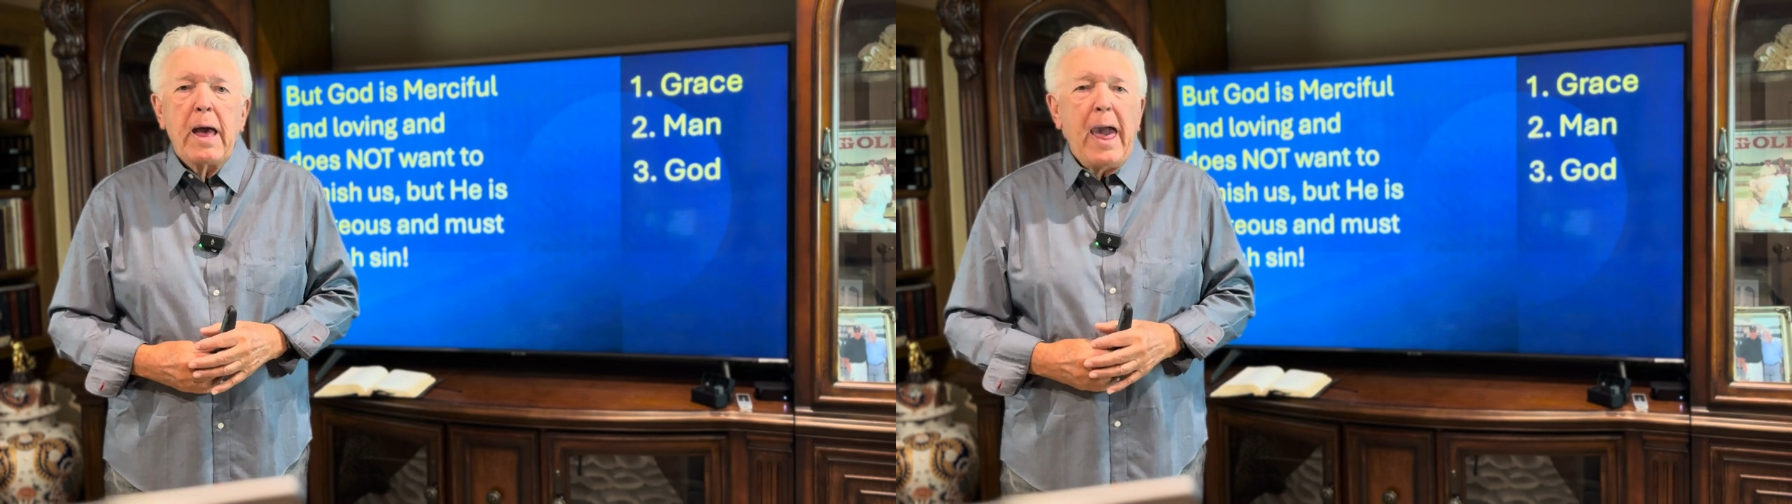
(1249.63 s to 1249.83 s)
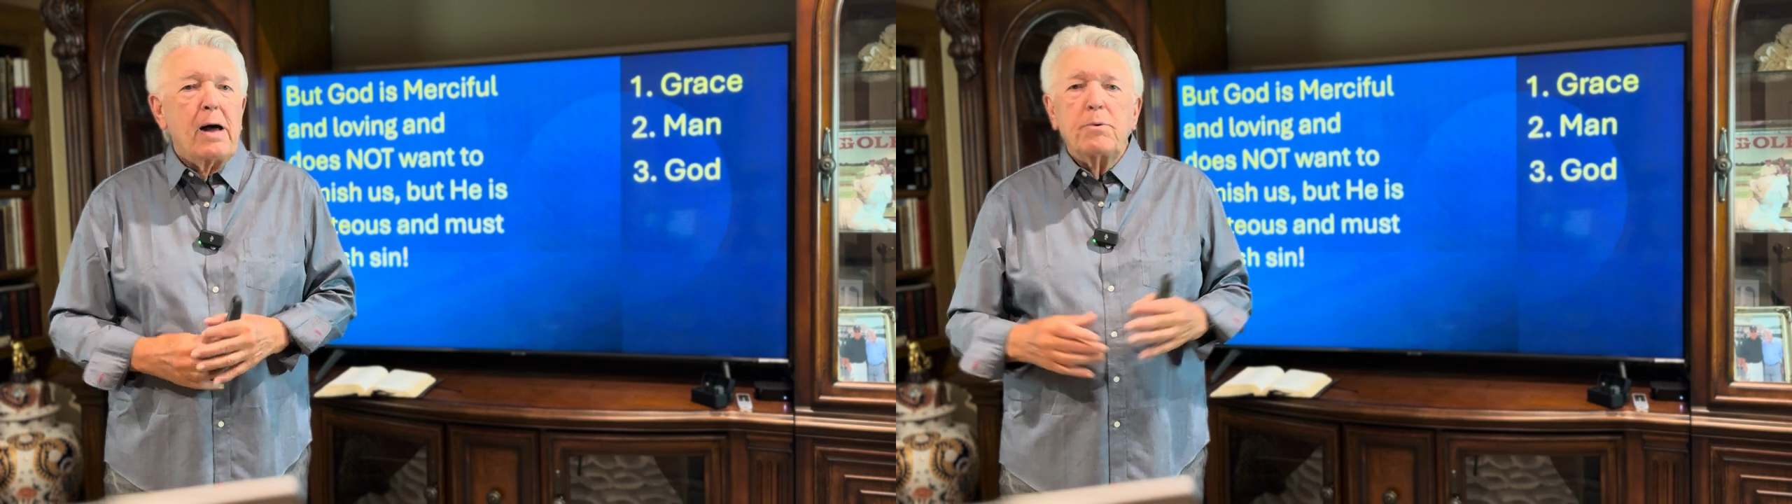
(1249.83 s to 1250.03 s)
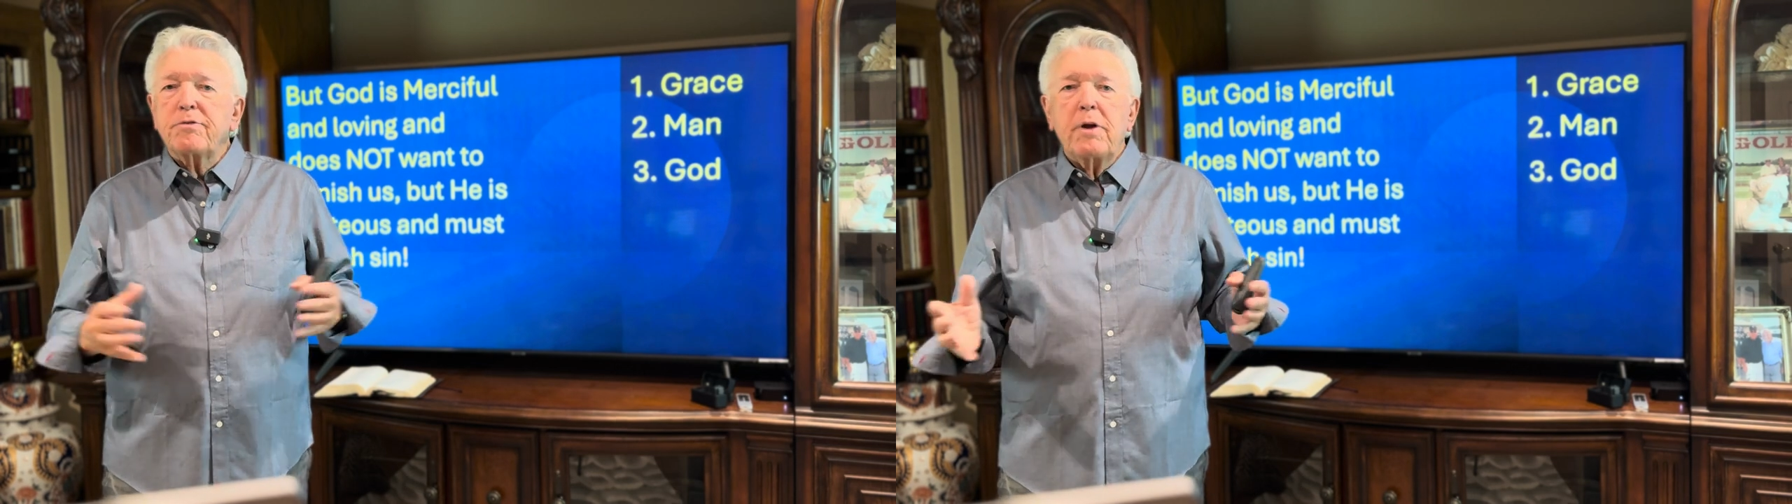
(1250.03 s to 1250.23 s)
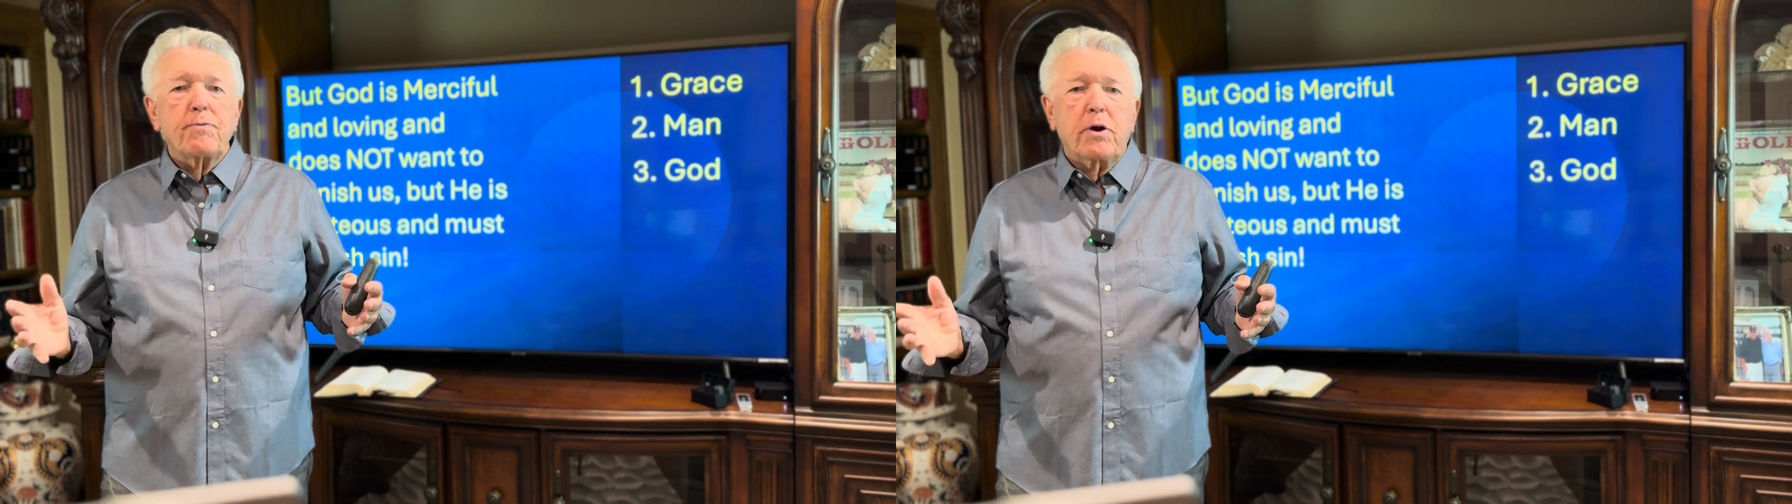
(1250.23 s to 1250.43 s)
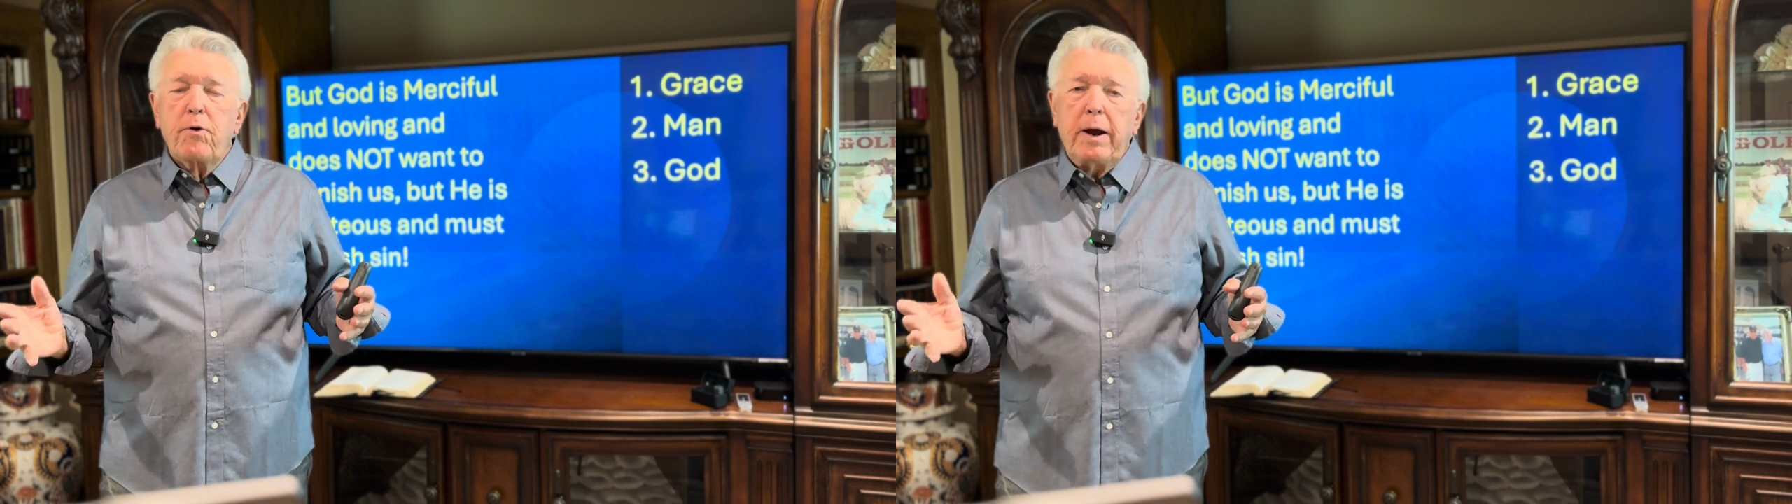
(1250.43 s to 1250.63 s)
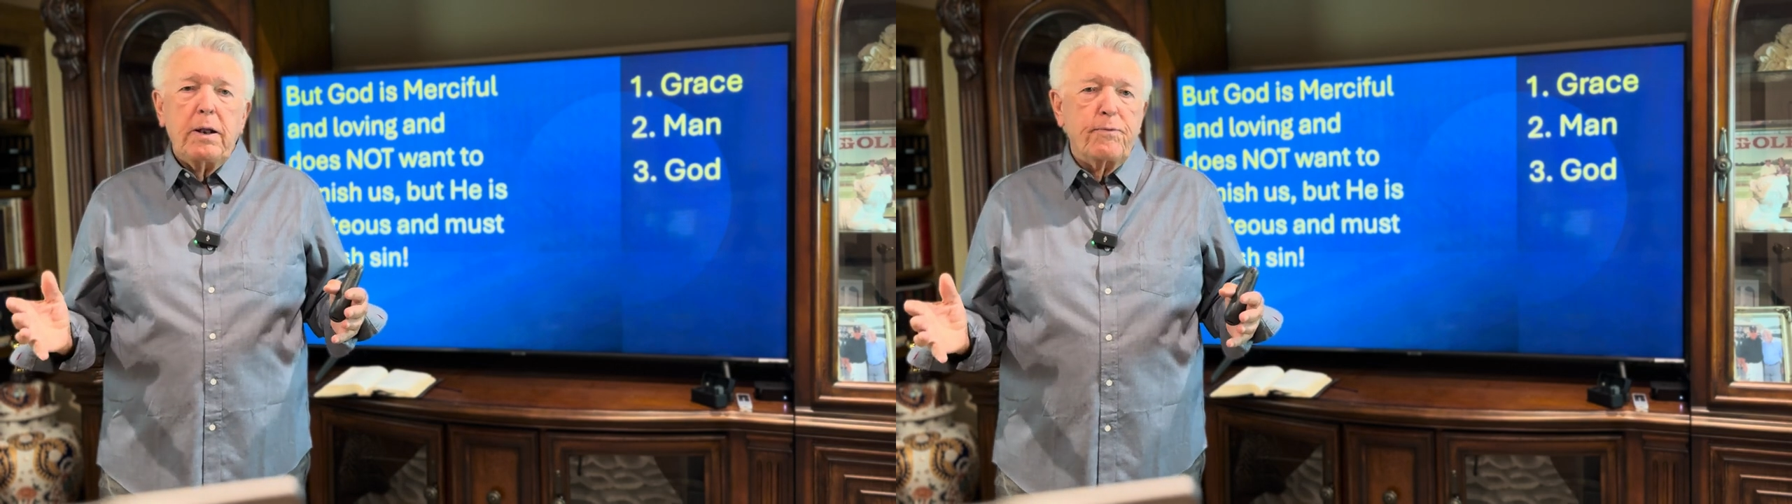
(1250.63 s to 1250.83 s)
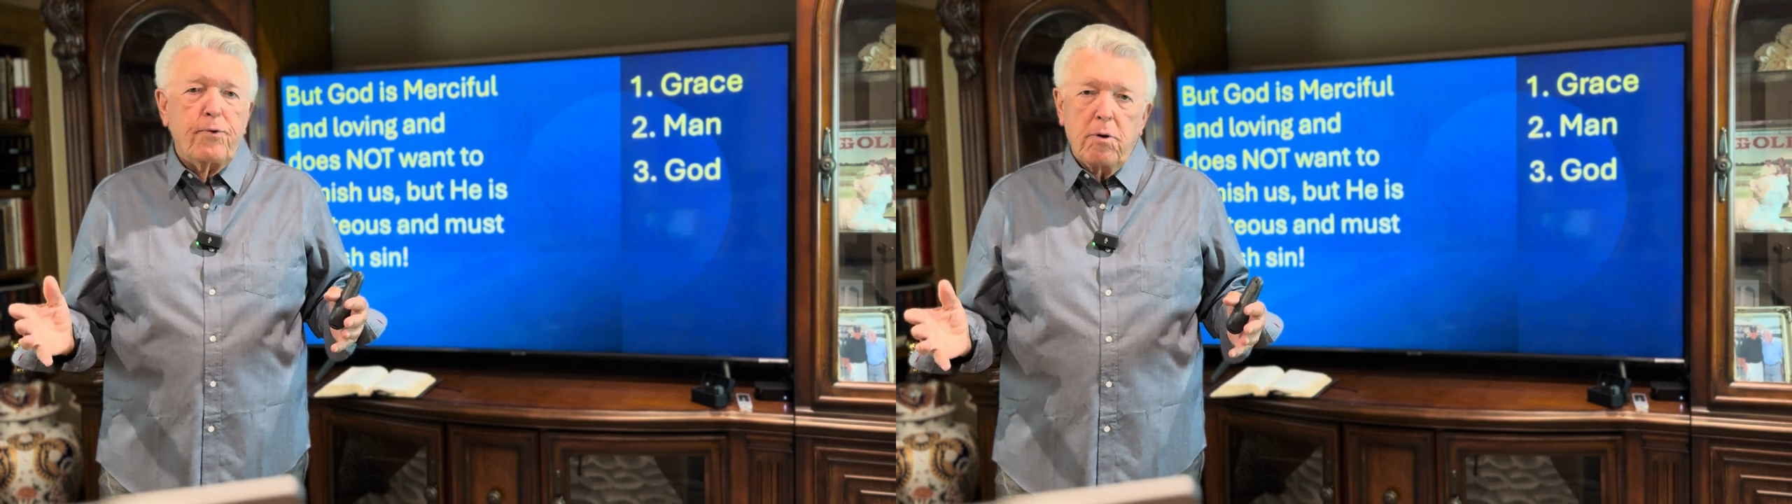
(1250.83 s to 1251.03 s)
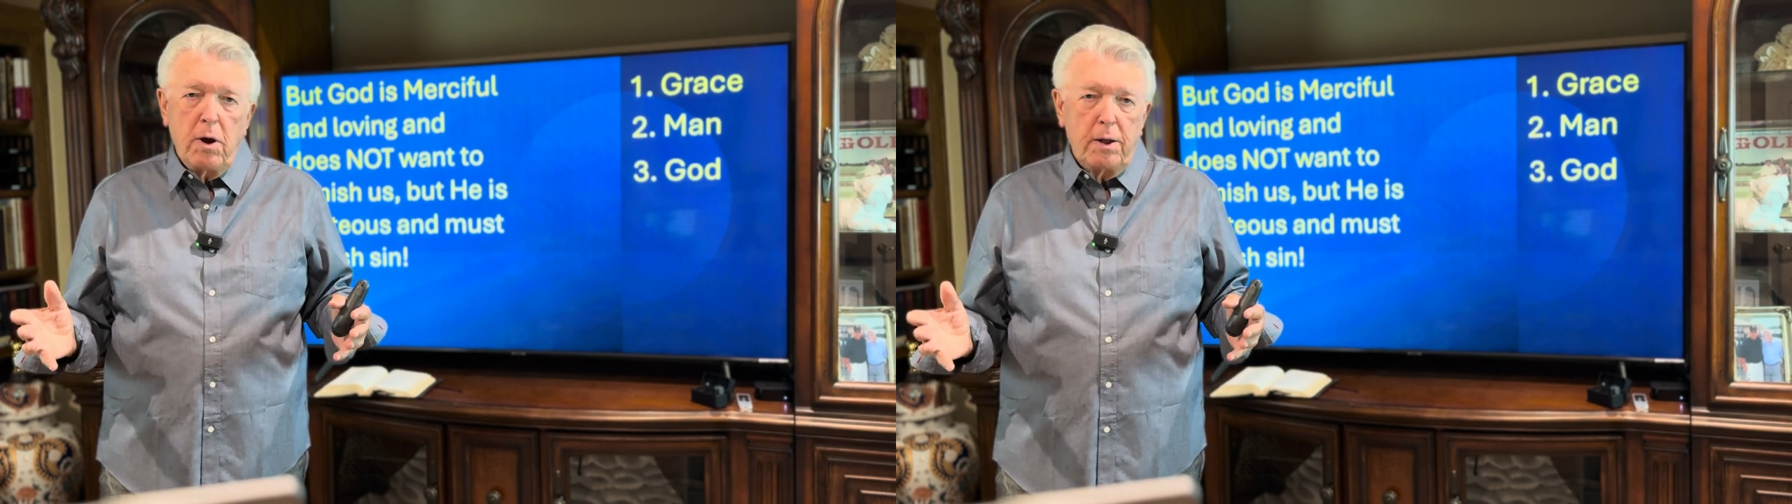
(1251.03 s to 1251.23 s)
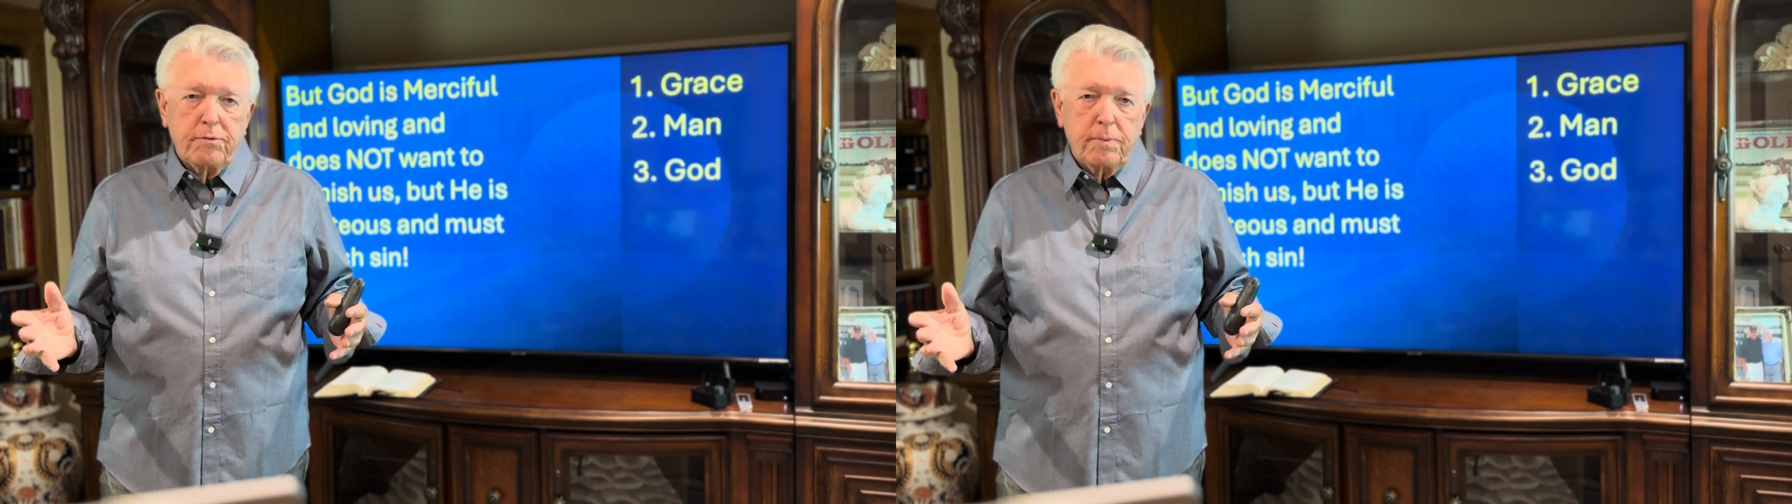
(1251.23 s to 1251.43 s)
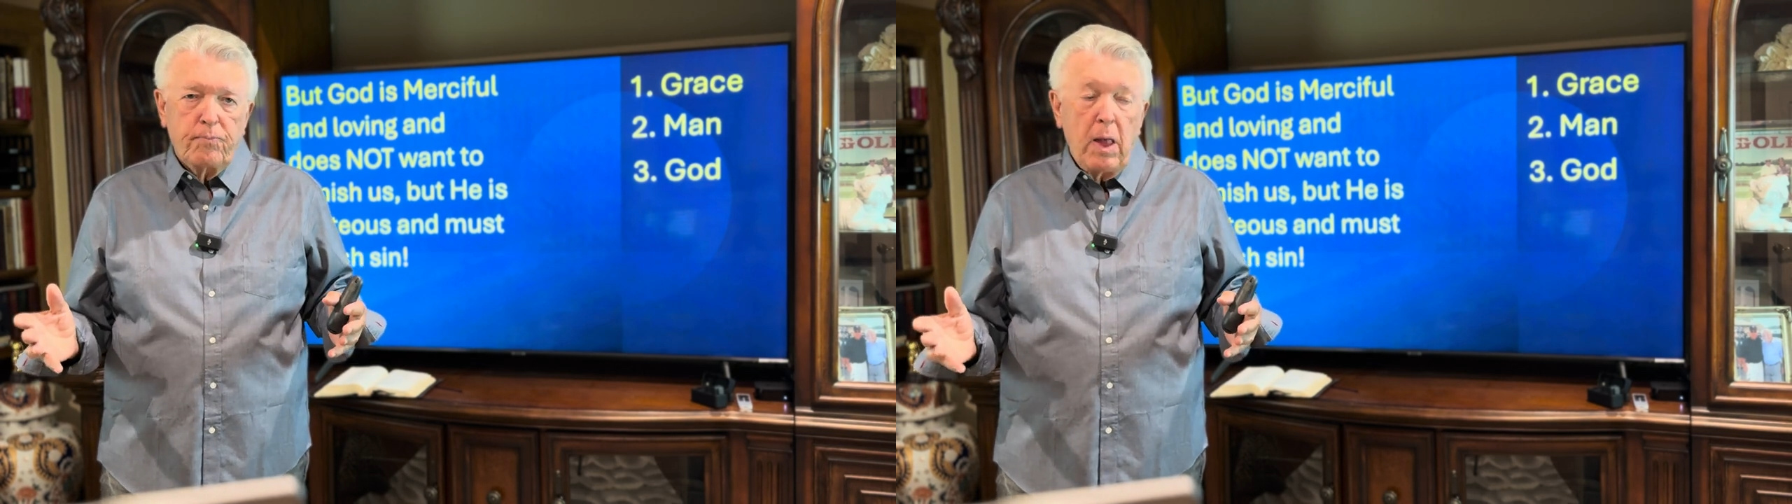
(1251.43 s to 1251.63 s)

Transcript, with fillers: hell was never created for us.